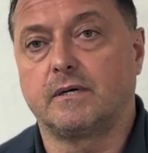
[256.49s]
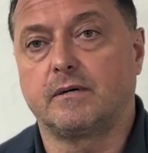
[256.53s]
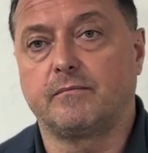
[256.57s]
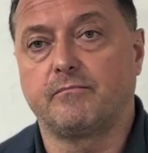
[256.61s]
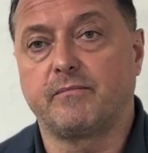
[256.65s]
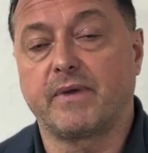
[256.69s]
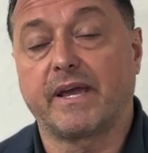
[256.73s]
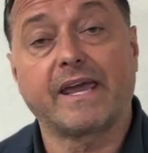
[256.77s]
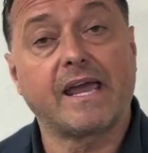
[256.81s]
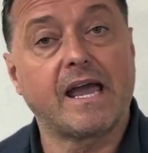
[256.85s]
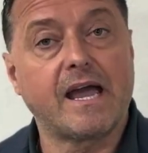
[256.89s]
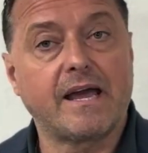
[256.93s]

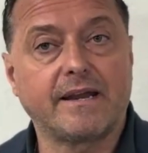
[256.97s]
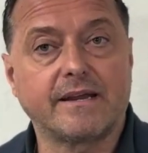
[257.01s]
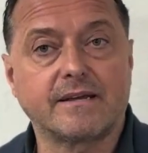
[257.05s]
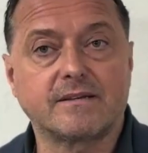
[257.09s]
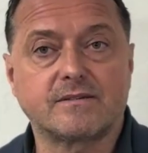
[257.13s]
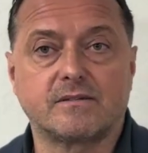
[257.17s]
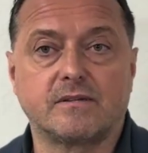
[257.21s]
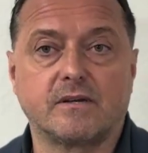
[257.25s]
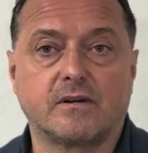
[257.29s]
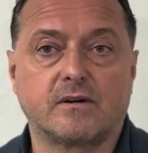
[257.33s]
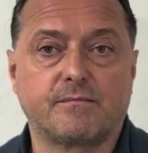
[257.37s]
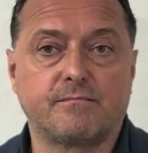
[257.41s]

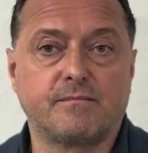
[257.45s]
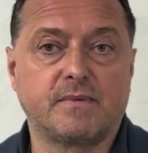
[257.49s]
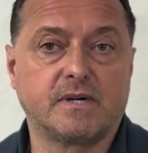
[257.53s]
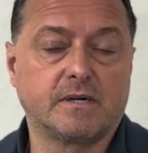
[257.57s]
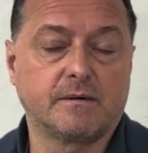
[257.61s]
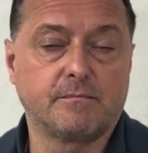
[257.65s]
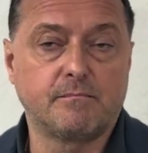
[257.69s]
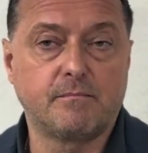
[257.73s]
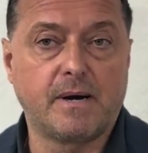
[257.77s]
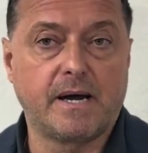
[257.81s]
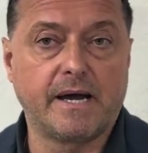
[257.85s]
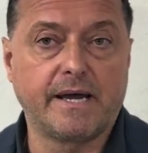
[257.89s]
mechanics, their
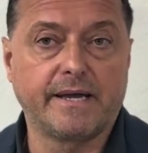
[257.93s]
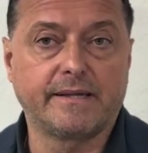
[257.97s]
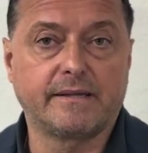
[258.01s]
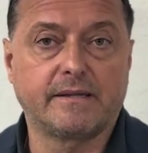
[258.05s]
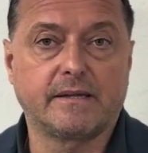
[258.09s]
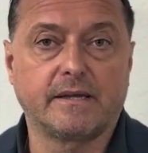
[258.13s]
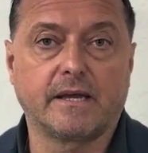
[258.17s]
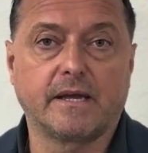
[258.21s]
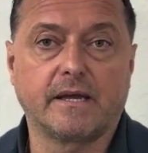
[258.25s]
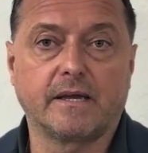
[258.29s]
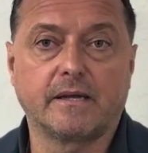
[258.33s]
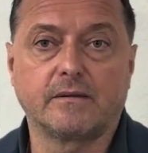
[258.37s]

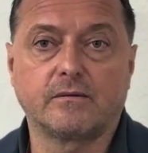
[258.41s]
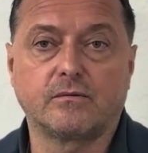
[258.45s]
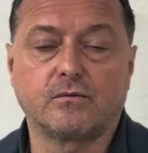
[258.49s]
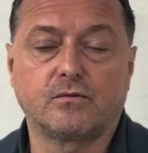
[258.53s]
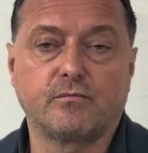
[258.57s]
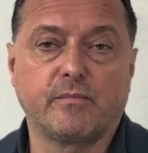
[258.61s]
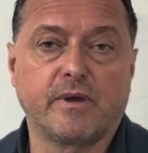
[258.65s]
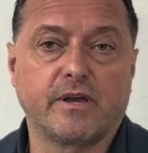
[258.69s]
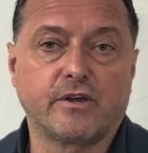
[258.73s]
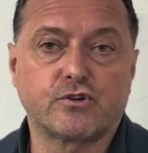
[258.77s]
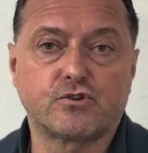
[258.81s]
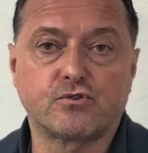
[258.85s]
bite, and
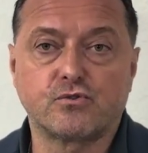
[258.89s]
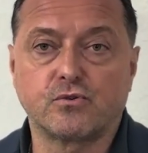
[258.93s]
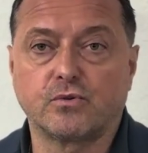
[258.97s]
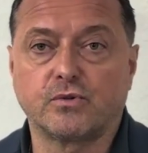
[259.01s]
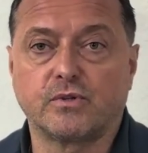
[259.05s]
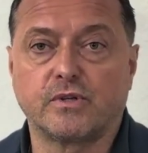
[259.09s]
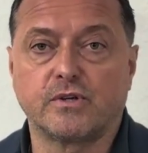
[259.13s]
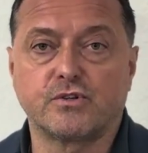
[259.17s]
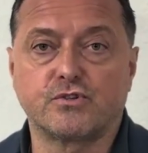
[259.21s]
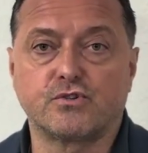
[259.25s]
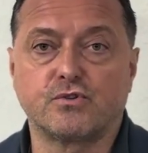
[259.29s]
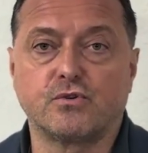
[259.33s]
to make sure
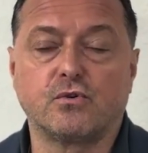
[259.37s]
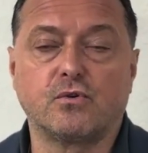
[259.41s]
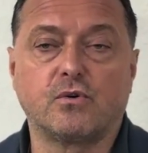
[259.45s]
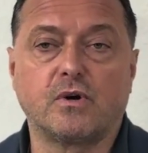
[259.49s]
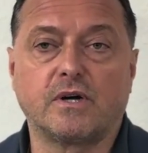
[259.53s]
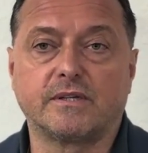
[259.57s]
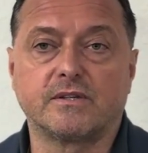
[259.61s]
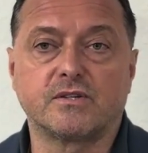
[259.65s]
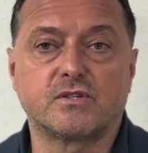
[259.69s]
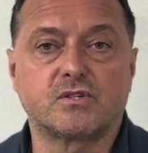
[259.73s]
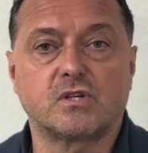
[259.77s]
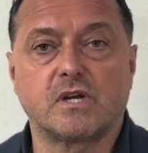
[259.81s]
there's no
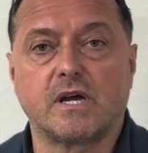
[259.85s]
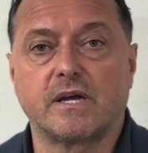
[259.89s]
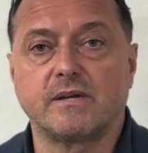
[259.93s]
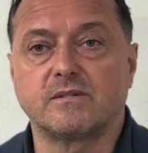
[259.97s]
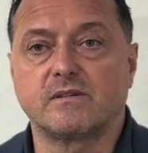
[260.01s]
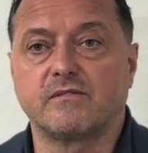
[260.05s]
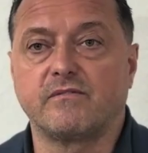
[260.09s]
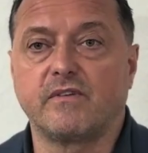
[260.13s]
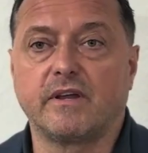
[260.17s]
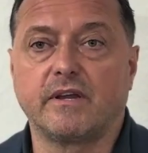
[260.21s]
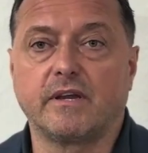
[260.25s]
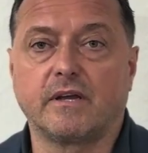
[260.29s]
other
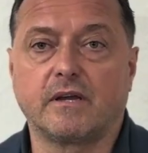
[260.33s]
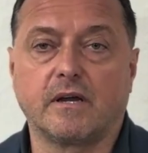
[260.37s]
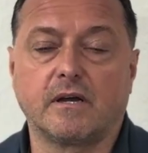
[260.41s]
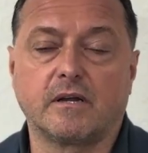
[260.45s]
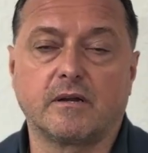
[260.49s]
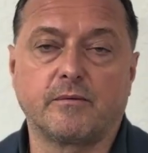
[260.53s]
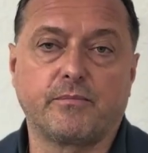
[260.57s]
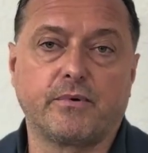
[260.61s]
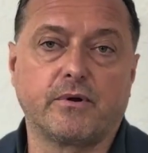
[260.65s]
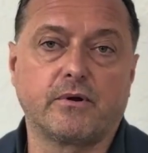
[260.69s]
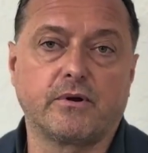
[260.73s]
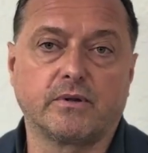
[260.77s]
signs of any
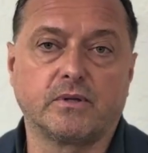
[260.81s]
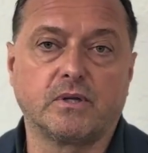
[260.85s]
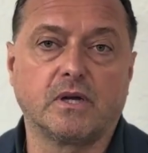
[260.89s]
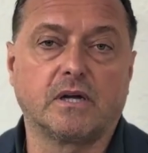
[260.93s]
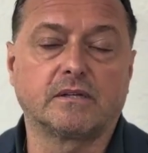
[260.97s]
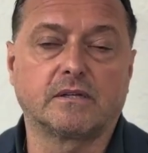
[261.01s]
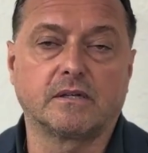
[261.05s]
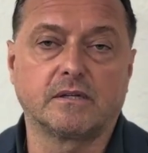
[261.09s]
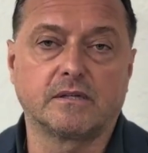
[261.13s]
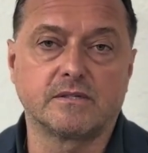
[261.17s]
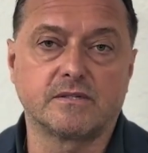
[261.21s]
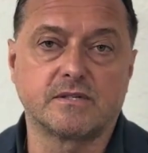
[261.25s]
kind of
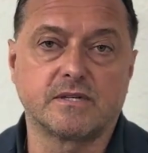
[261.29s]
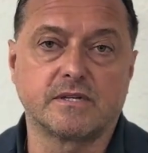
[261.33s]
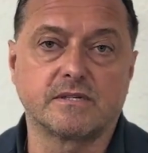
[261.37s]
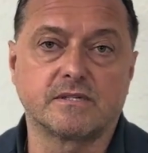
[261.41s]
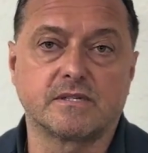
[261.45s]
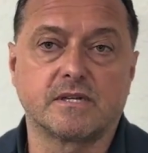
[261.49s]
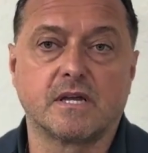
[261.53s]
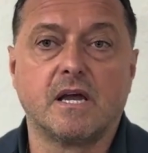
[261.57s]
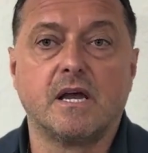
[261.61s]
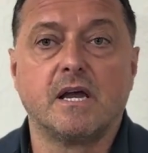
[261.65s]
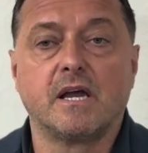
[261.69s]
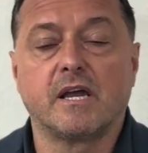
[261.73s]
periodontal
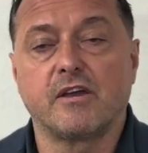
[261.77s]
disease.